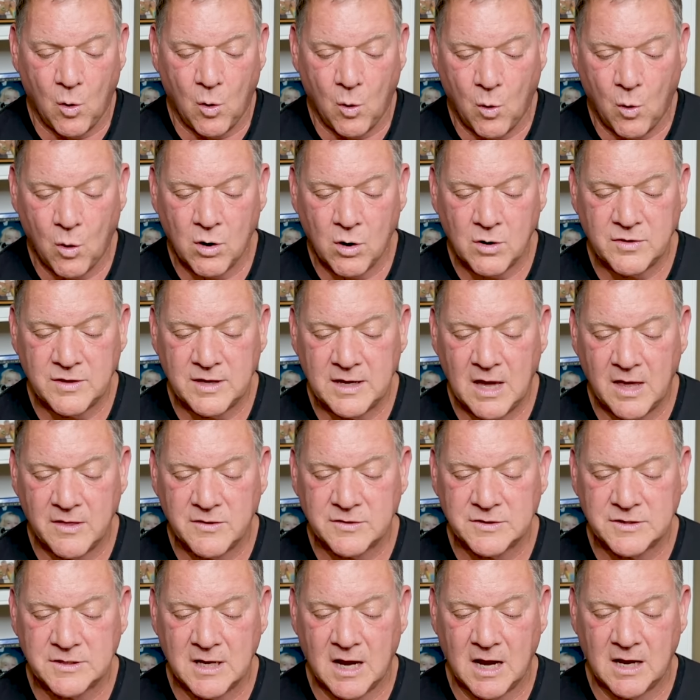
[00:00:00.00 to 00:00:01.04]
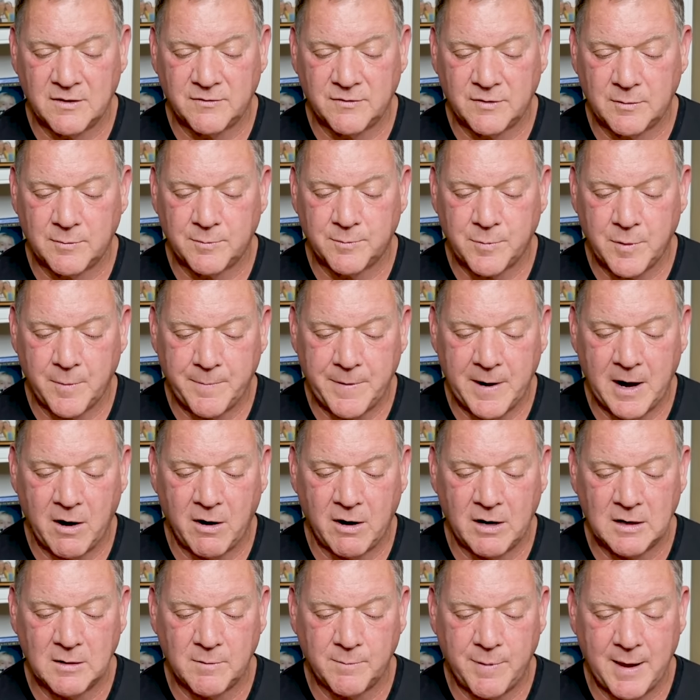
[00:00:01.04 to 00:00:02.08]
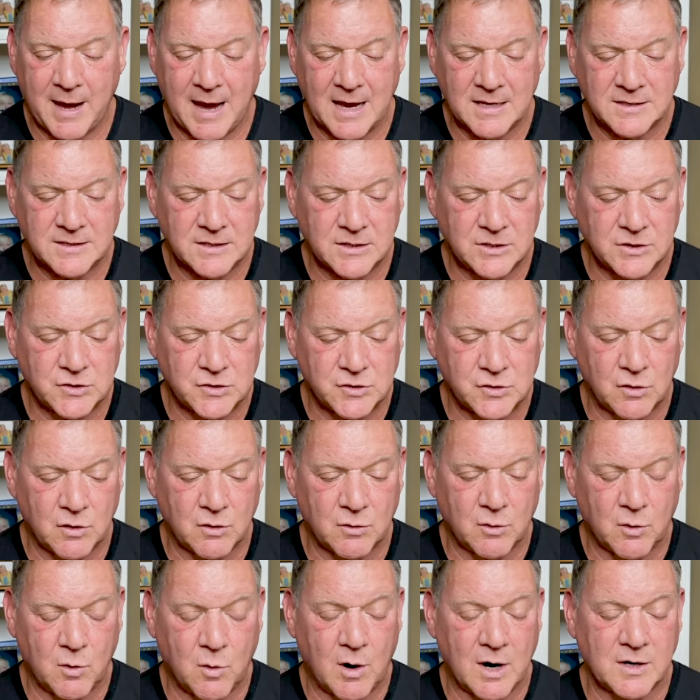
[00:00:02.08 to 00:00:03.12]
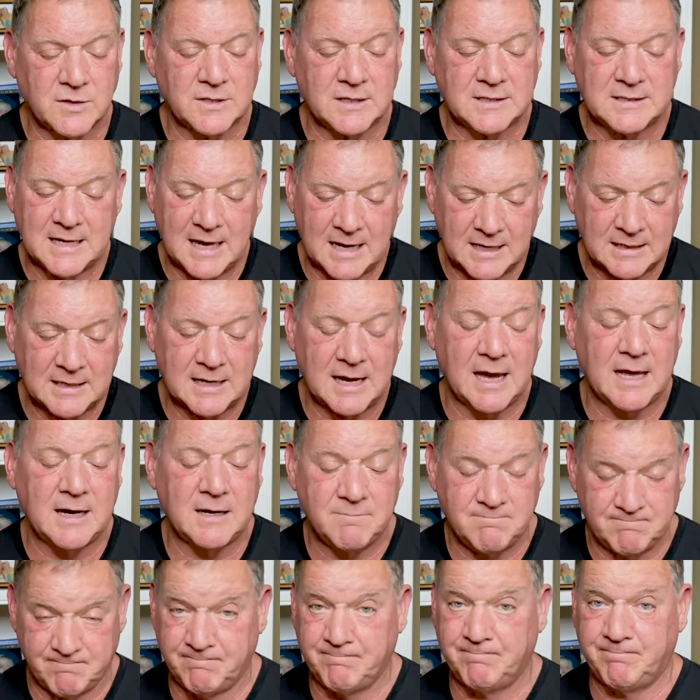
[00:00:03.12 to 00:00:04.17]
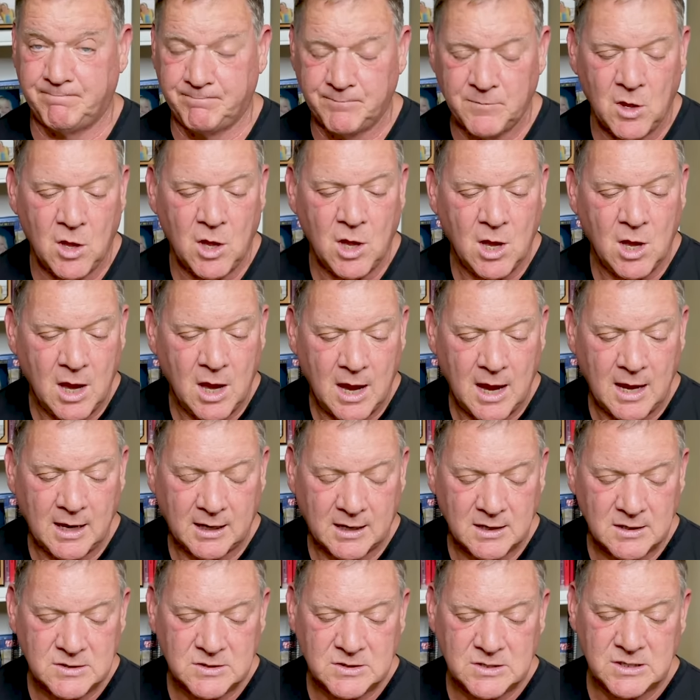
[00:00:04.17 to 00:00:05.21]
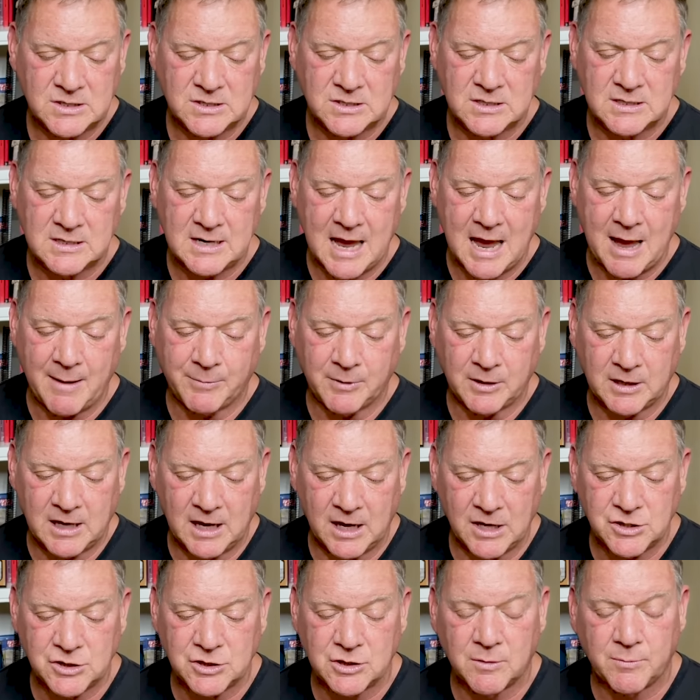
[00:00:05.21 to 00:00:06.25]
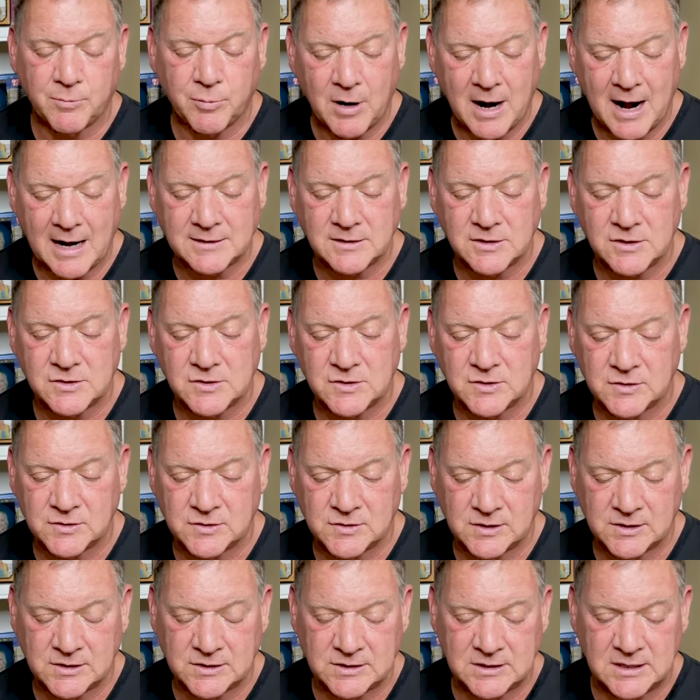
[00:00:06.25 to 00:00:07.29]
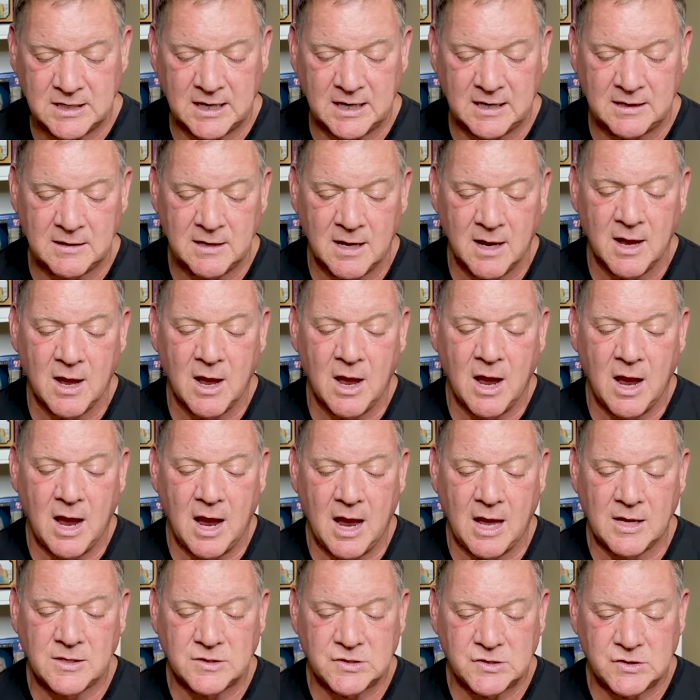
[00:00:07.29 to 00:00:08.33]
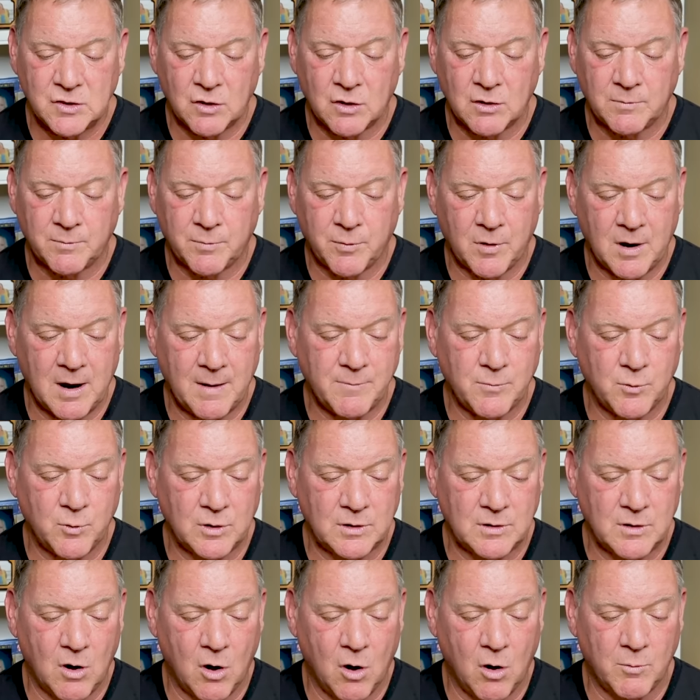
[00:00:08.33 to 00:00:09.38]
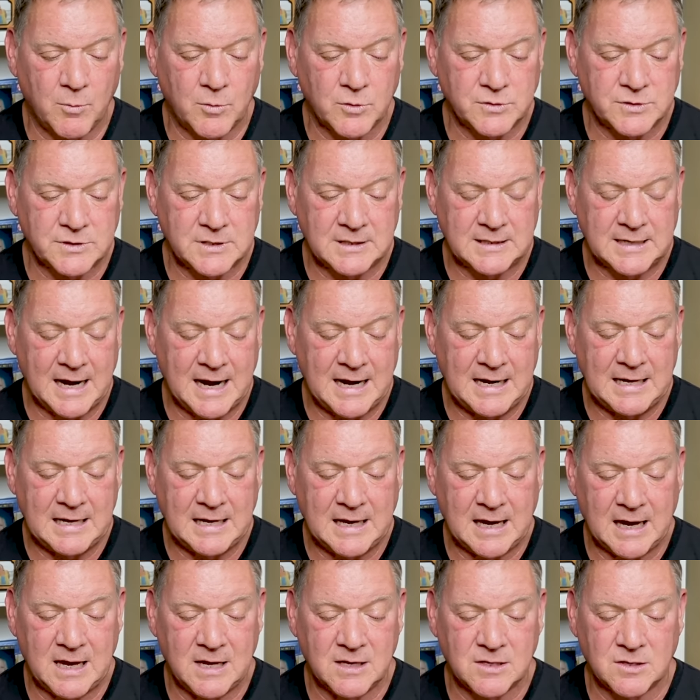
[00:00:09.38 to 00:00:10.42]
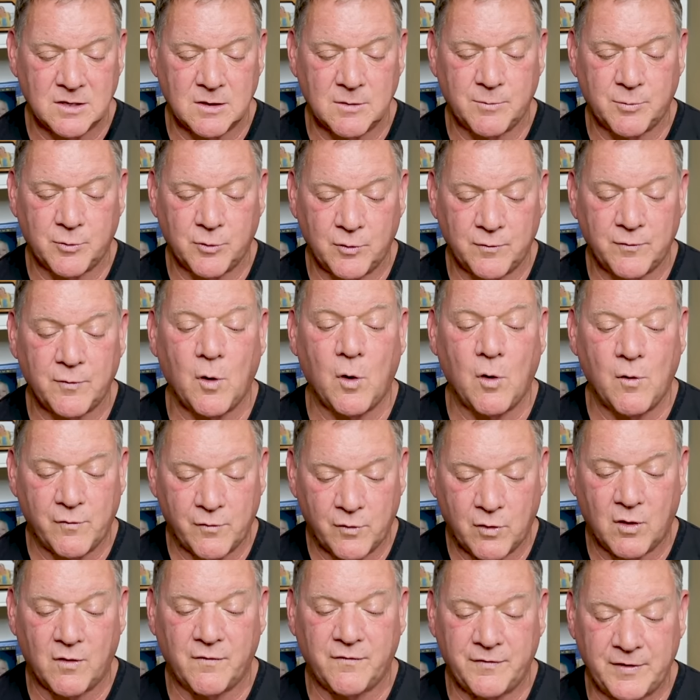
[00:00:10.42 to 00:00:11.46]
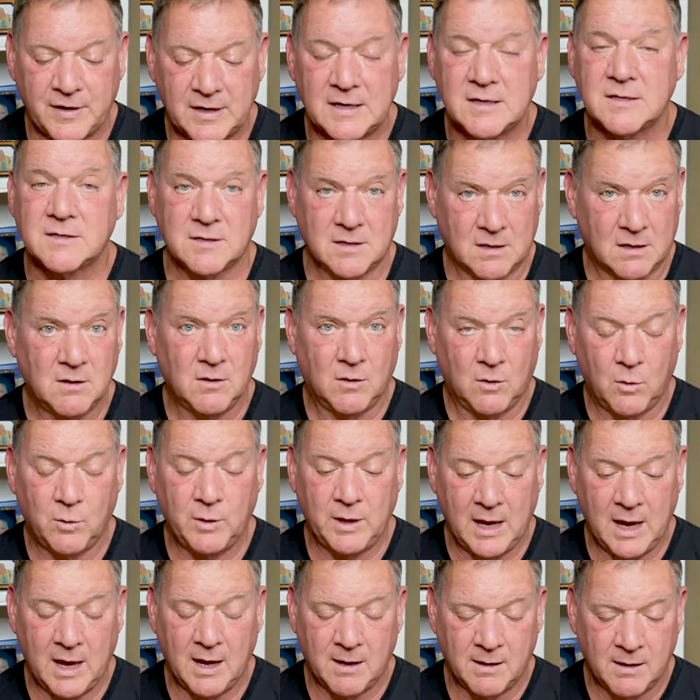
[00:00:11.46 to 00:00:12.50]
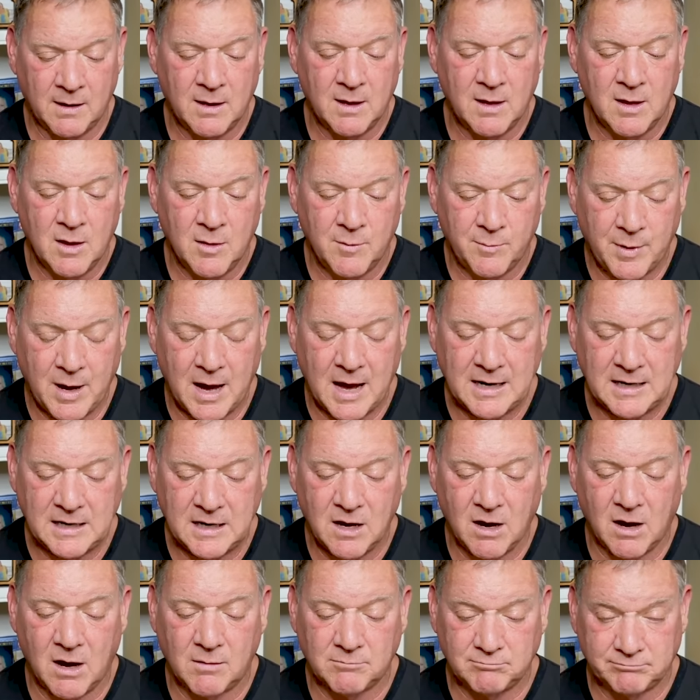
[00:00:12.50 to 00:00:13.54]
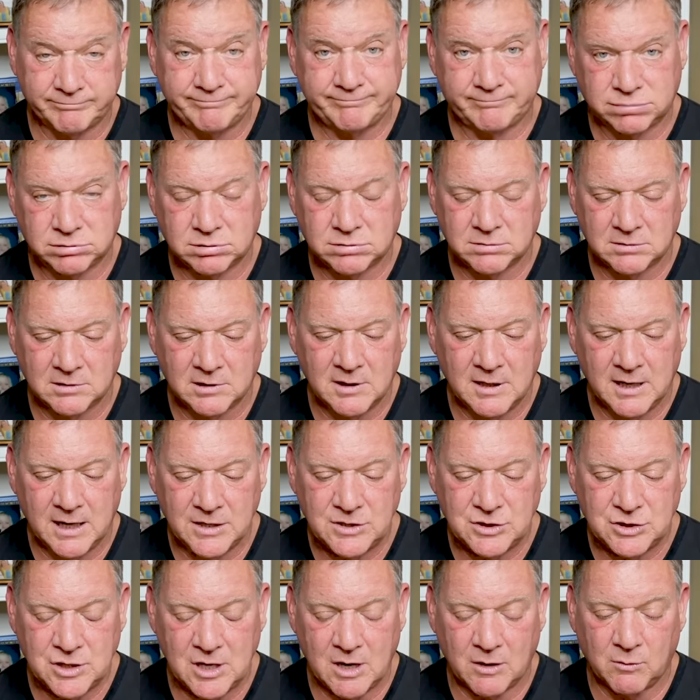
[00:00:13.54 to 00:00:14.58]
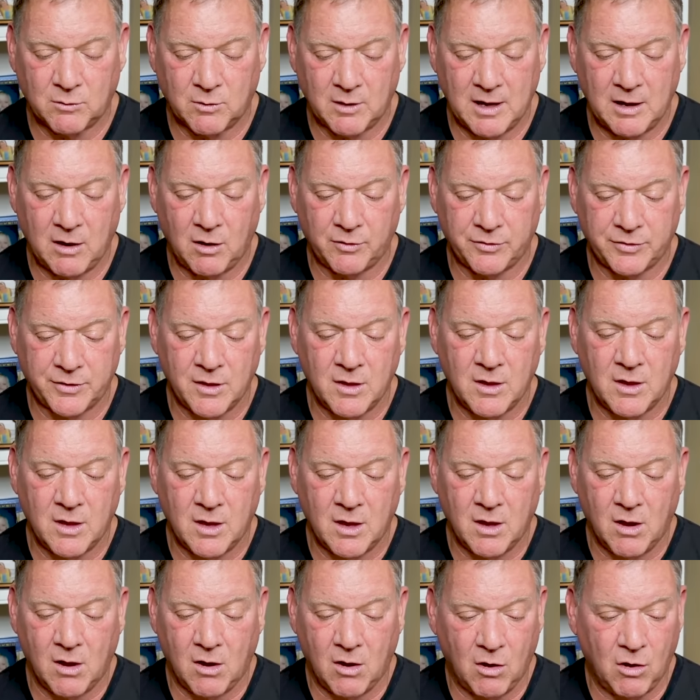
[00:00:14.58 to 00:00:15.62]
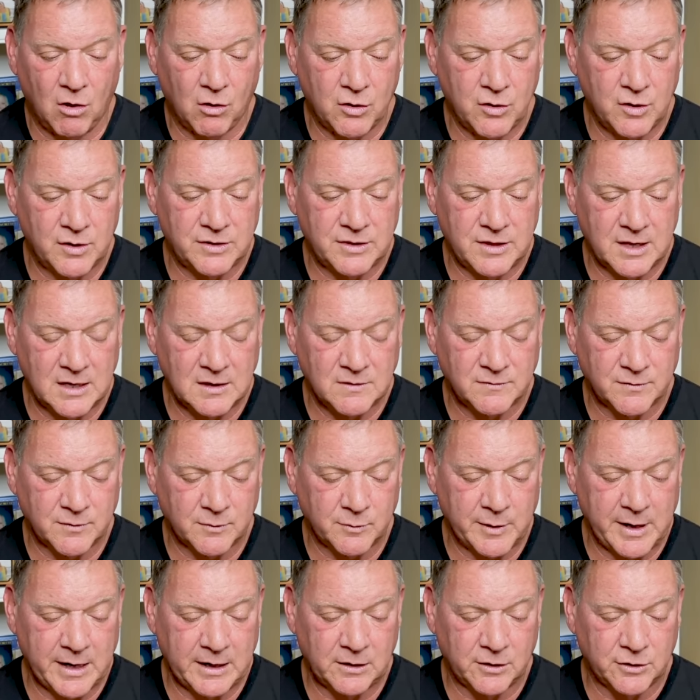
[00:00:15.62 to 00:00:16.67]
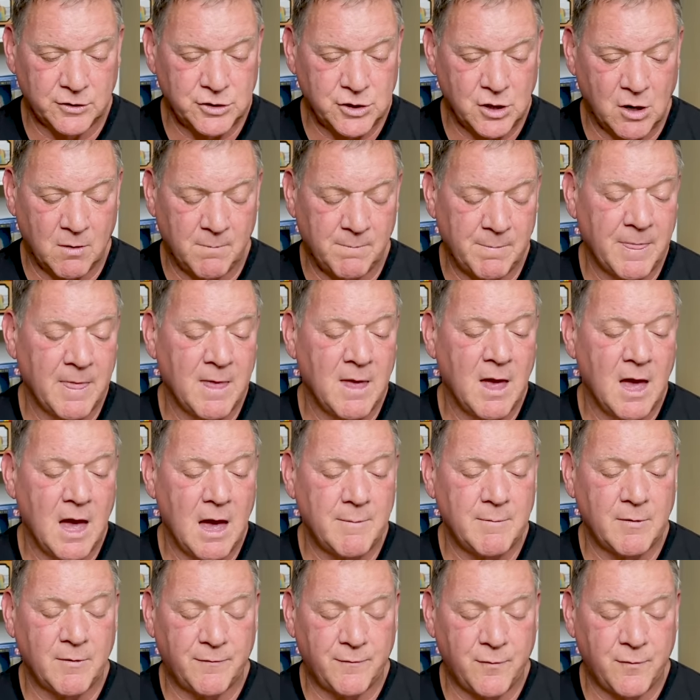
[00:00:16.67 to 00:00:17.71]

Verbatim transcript: Or the other side of it, preparing and passing a cert requires a dedicated mm-hmm, and consistent application and practice to succeed. And cert prep would almost in any case improve overall fitness. Oh, yeah. Body comp and general health, all good things for the regular Joe. I'm a